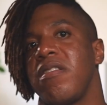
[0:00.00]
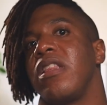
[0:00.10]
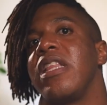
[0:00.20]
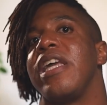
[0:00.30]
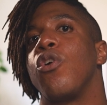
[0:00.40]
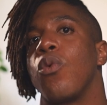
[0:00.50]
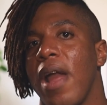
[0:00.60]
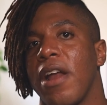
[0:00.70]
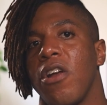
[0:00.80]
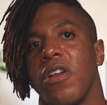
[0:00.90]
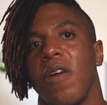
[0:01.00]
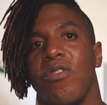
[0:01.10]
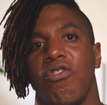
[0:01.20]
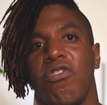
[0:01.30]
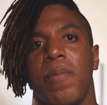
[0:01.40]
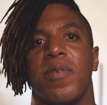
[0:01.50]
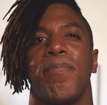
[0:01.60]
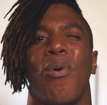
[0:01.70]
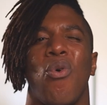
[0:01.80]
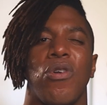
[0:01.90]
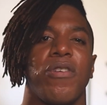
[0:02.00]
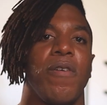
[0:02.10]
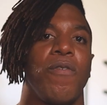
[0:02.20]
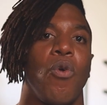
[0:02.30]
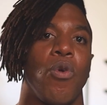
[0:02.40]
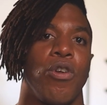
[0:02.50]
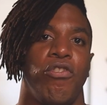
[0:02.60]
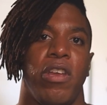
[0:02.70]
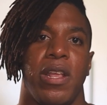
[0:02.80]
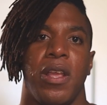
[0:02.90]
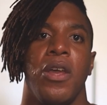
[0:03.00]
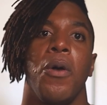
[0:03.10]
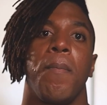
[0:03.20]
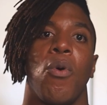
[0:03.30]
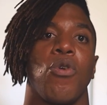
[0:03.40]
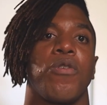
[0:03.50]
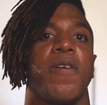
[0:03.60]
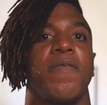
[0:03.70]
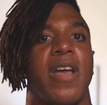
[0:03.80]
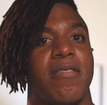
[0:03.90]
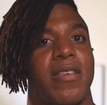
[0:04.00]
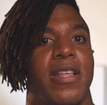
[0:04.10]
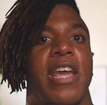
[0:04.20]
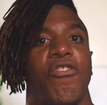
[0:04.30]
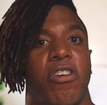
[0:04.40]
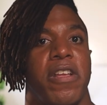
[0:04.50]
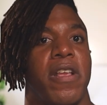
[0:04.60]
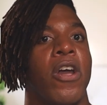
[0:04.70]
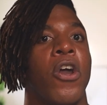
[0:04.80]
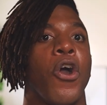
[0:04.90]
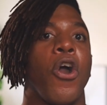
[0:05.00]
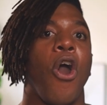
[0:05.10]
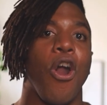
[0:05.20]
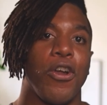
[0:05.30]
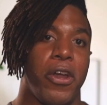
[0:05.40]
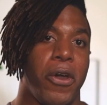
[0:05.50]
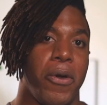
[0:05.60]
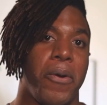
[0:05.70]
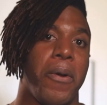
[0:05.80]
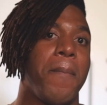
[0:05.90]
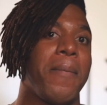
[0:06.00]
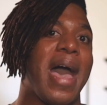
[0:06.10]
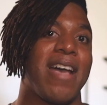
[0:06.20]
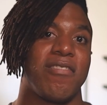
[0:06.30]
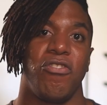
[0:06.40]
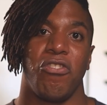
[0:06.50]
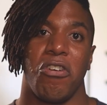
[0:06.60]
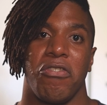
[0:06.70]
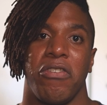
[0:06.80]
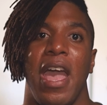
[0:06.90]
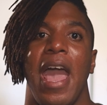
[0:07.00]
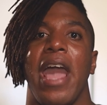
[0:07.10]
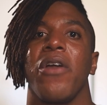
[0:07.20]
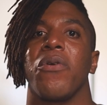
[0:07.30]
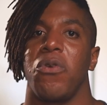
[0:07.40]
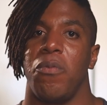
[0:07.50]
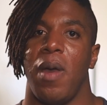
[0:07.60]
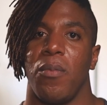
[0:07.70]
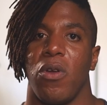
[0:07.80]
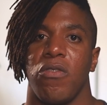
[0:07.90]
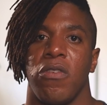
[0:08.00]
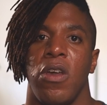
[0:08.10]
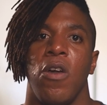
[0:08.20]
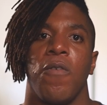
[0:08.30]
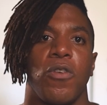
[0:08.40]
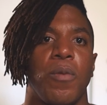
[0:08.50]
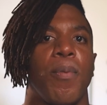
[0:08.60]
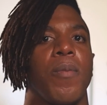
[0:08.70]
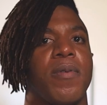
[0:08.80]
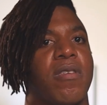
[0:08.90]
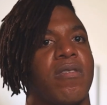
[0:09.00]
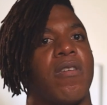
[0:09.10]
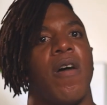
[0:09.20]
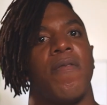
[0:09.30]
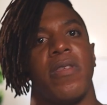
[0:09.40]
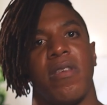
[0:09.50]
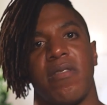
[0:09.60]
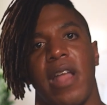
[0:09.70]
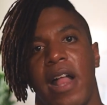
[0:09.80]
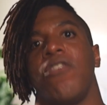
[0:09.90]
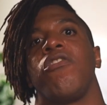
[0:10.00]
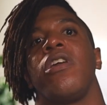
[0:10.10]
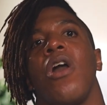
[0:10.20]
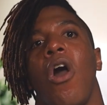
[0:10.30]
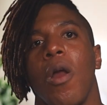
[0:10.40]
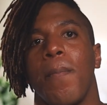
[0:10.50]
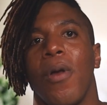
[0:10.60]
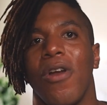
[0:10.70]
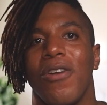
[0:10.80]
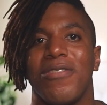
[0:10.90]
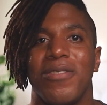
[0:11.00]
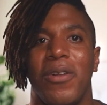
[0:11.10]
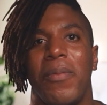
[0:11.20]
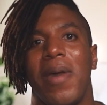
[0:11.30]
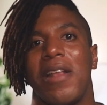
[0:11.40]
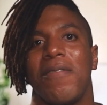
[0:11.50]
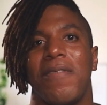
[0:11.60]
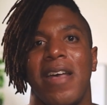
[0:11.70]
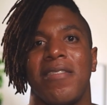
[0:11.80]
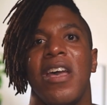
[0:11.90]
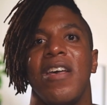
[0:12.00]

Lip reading: is a legal record of the ship's port of origin, port of destination, cargo, passengers, and crew members. For the purposes of this analogy, our personal manifest